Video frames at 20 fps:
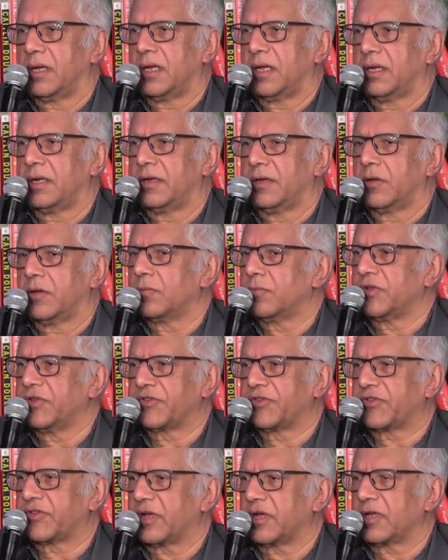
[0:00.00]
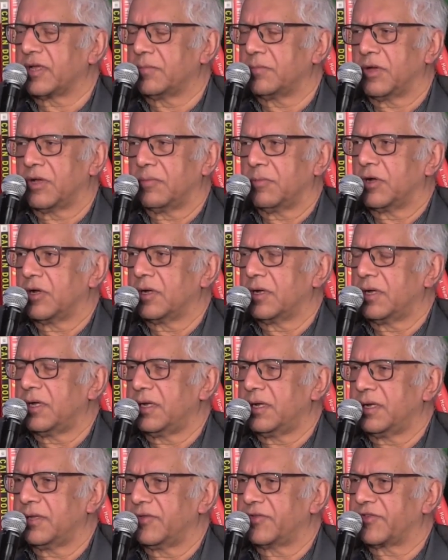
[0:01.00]
it always stuck in my
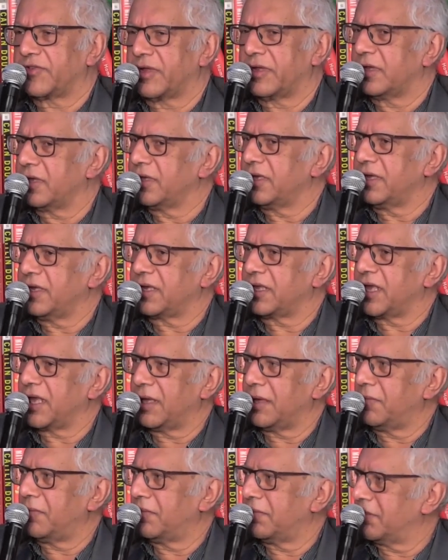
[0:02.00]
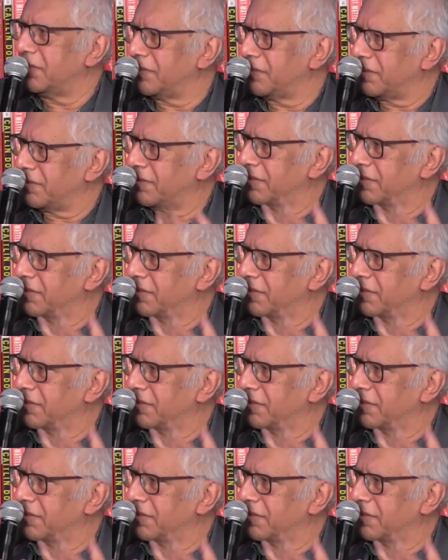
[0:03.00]
mind, and suddenly it came